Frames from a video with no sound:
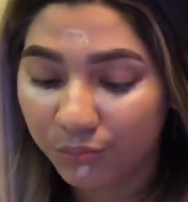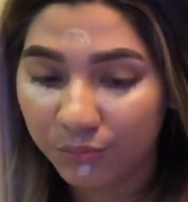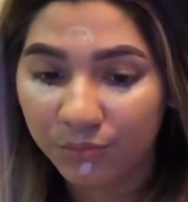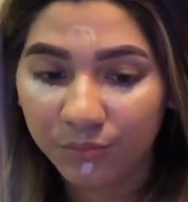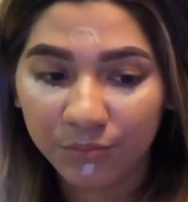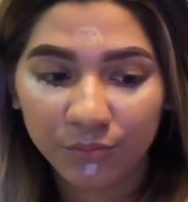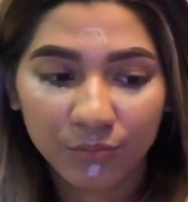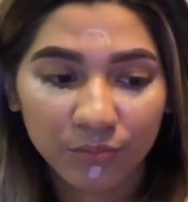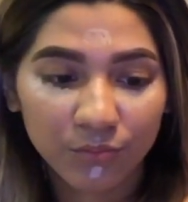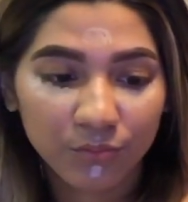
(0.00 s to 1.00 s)

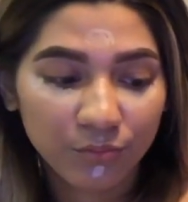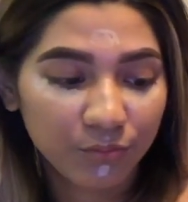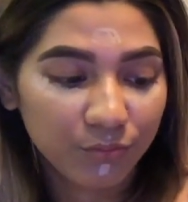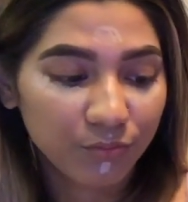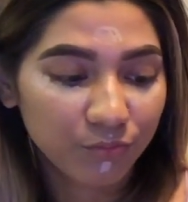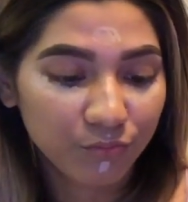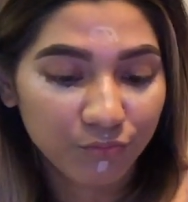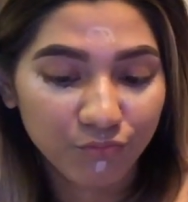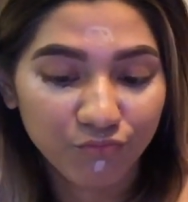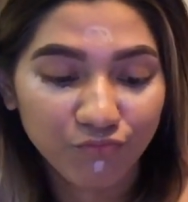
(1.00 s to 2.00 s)

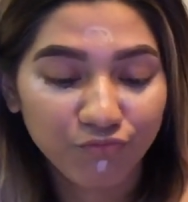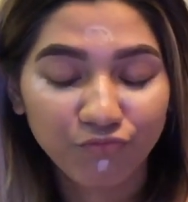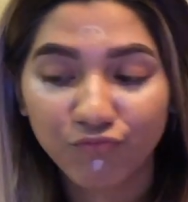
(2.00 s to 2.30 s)
No words are spoken by the person on screen.